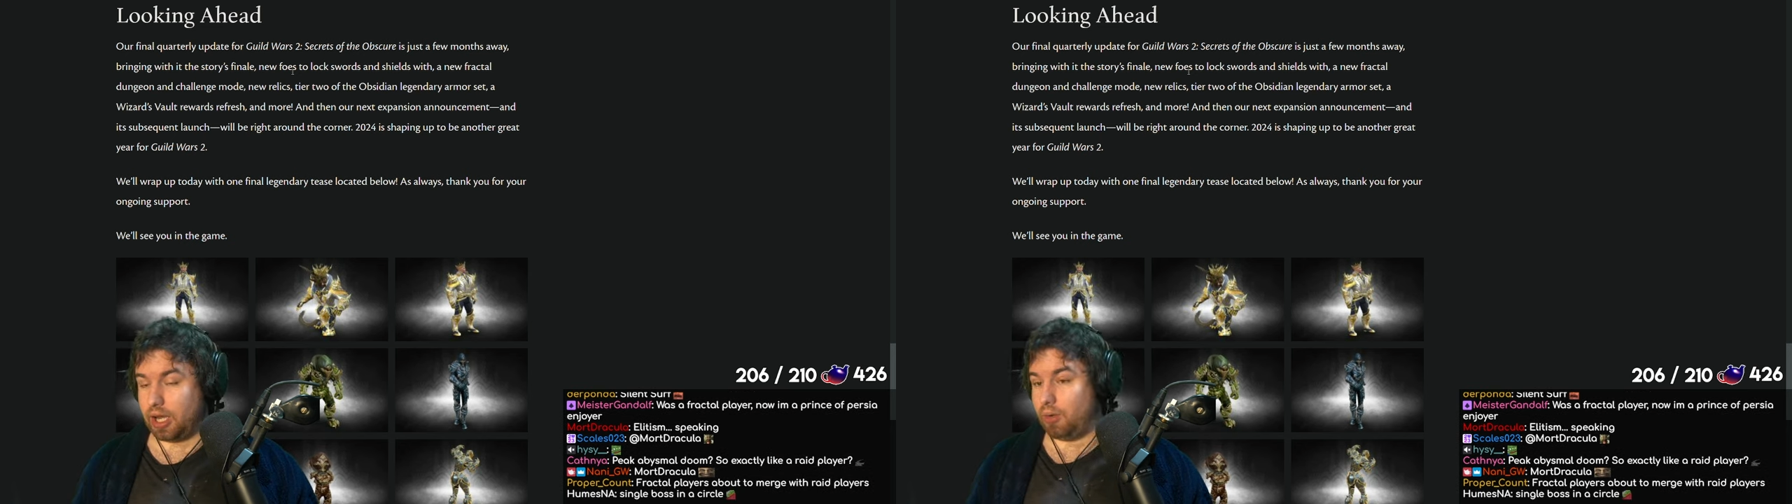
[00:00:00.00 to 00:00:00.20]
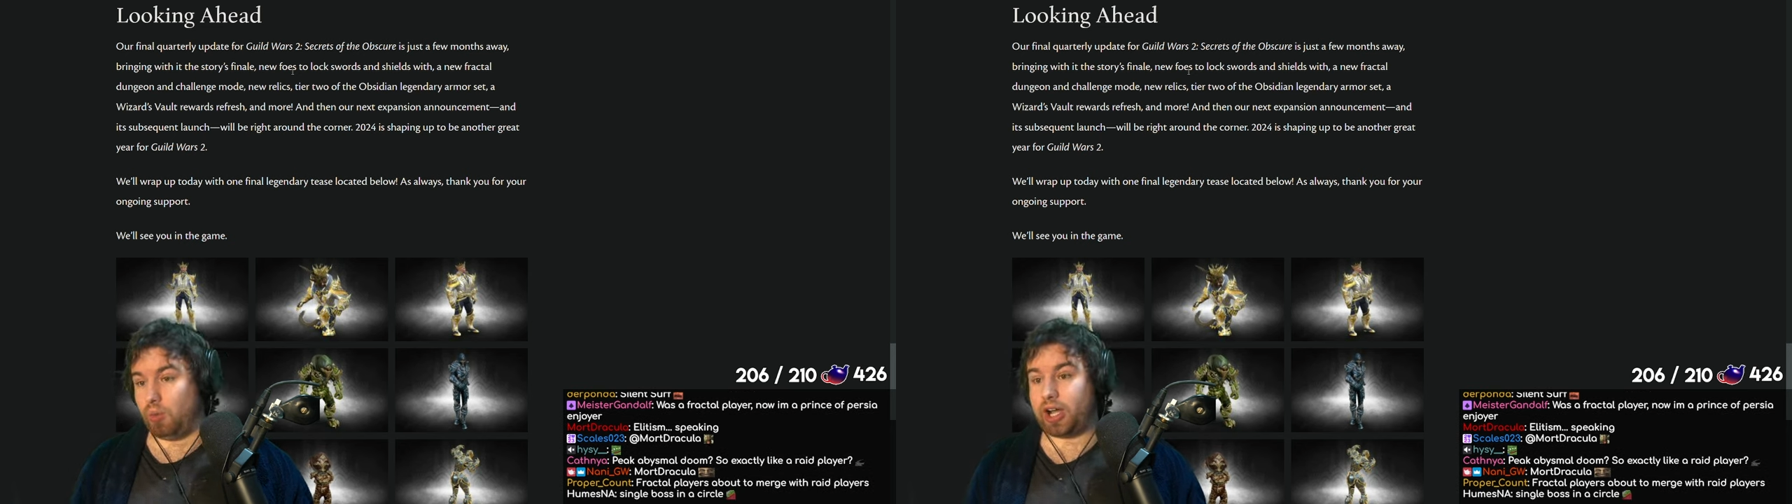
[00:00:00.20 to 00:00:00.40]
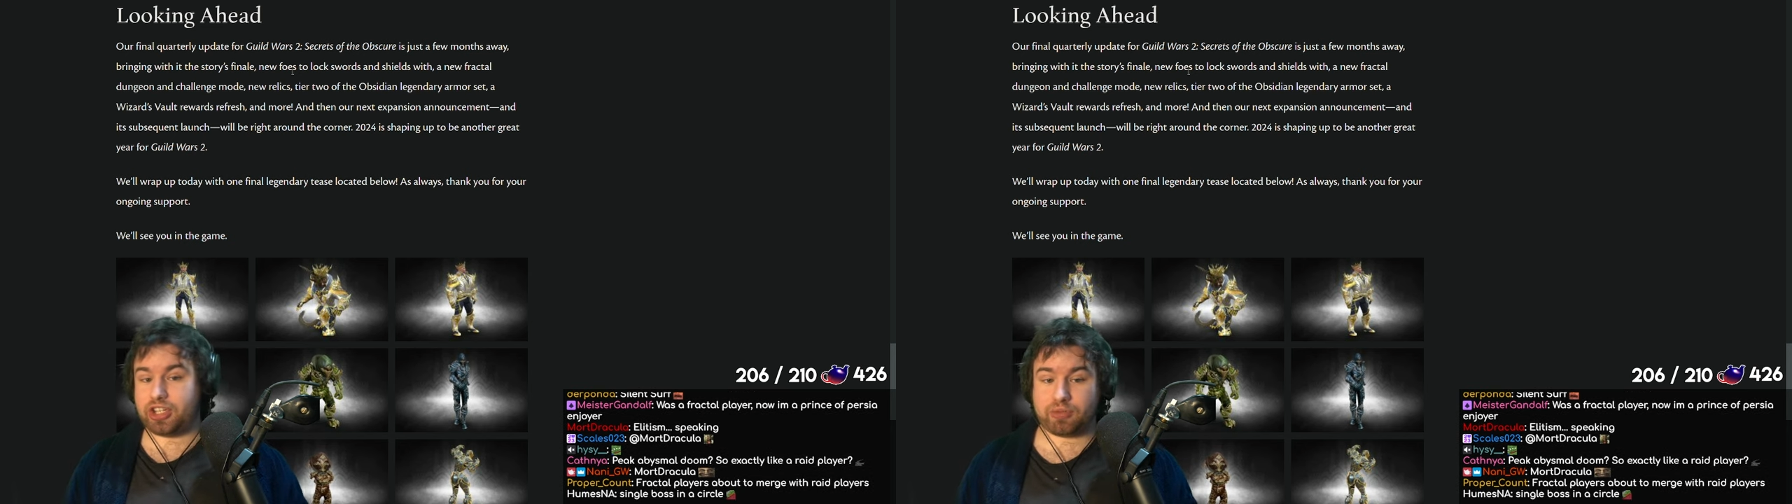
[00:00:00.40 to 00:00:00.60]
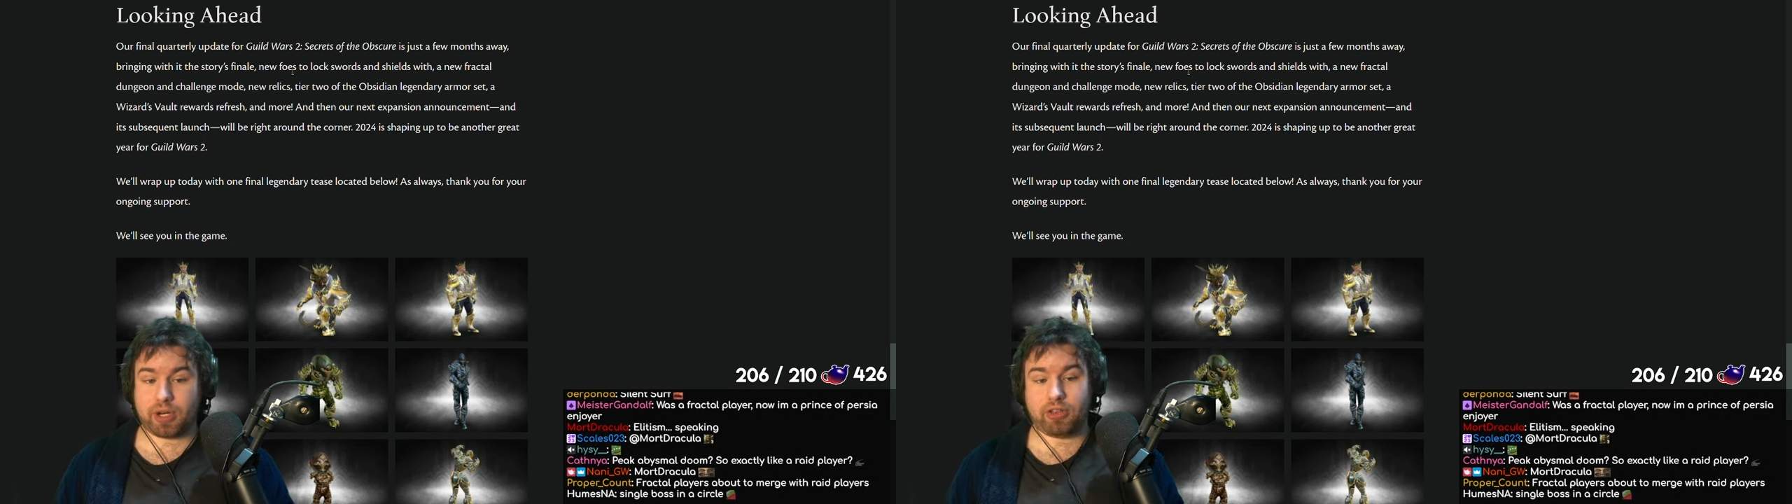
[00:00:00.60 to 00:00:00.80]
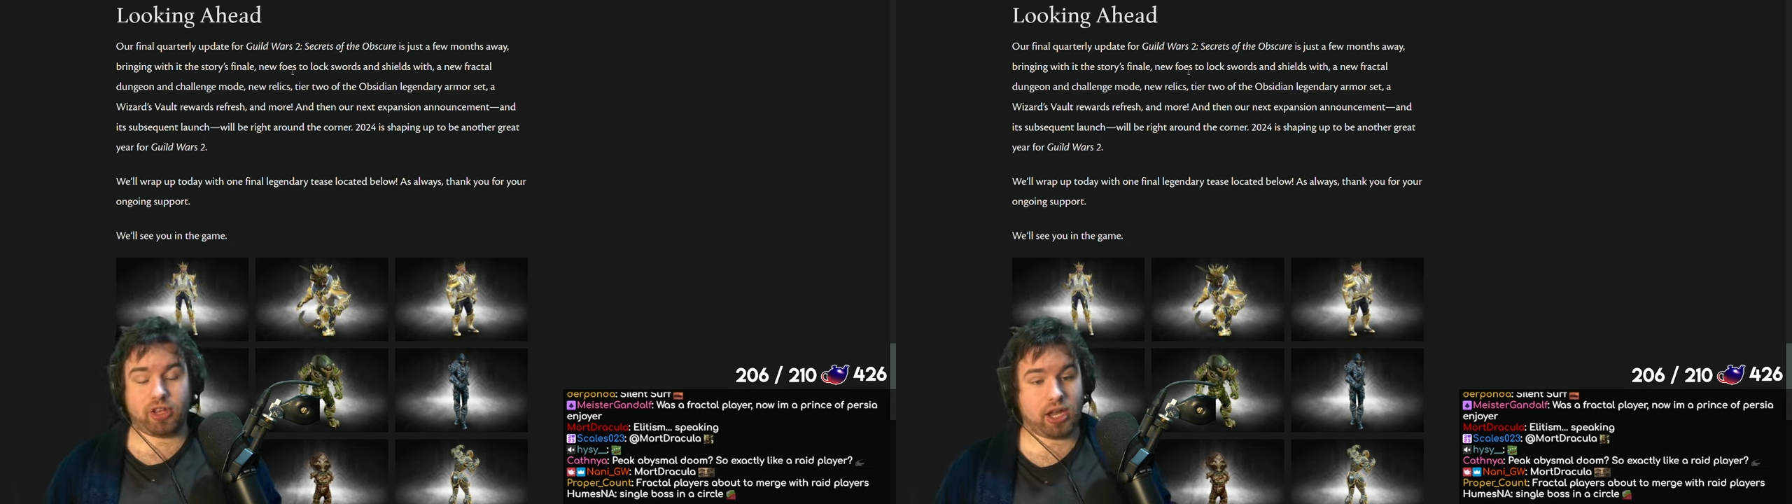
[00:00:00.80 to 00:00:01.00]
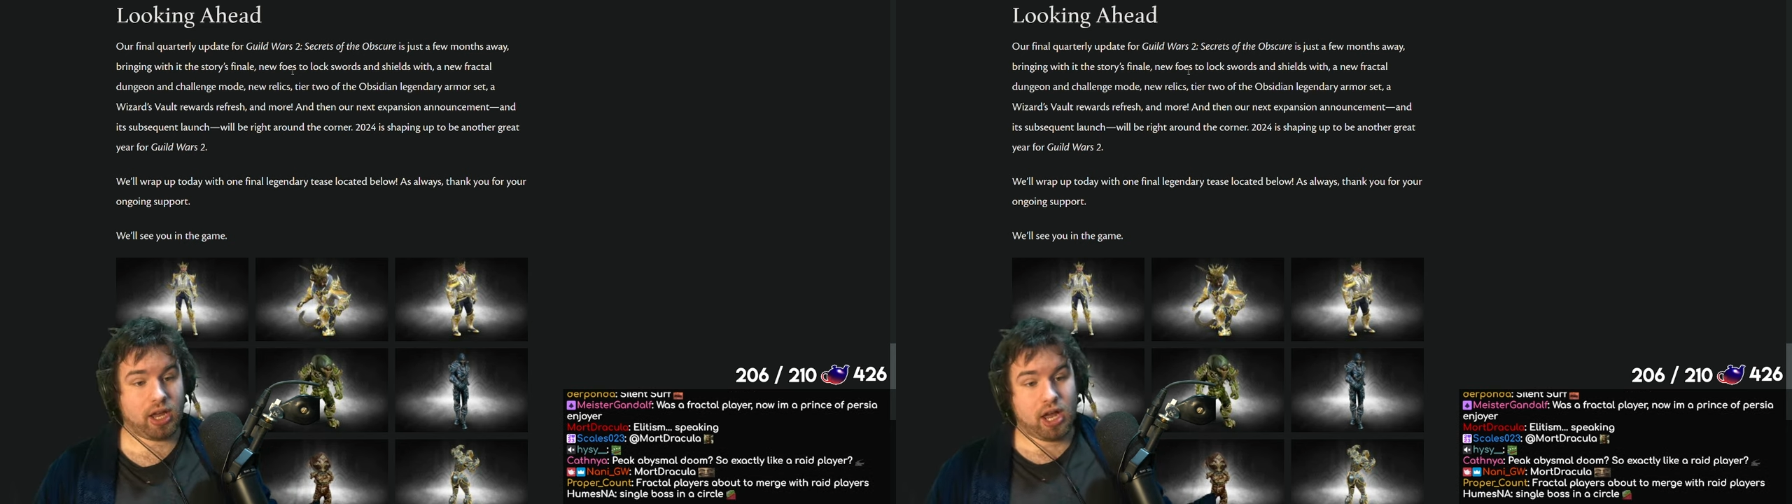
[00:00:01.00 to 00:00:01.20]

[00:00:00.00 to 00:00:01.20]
a widespread thing,